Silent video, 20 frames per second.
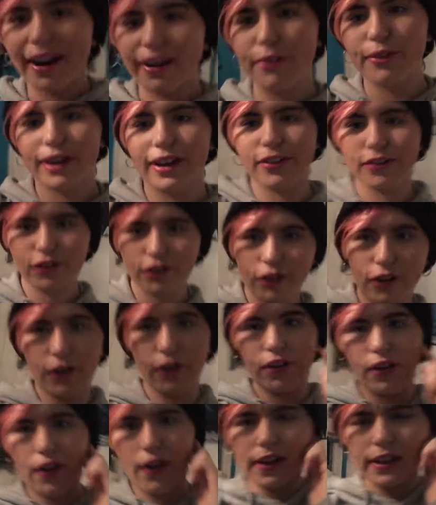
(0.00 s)
anyway,
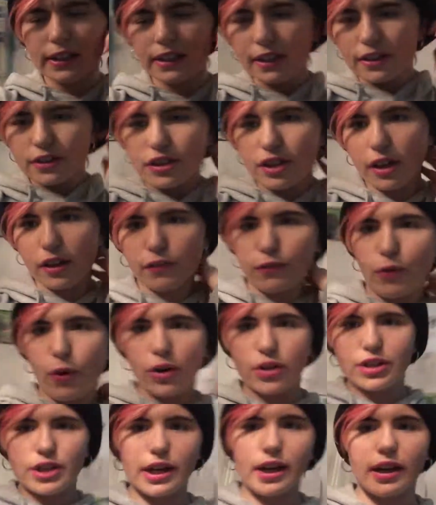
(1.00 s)
so cheers for
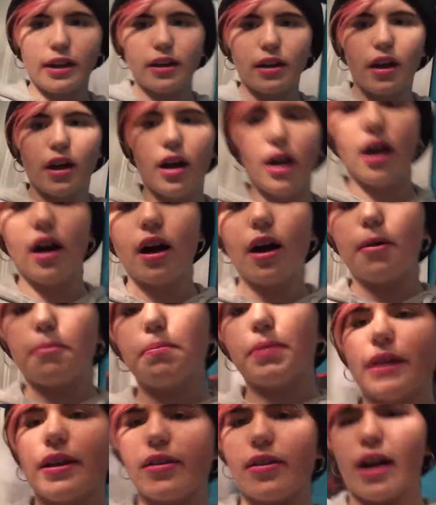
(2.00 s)
watching.
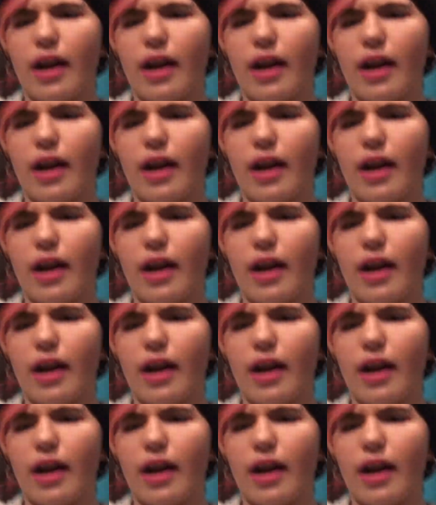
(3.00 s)
Please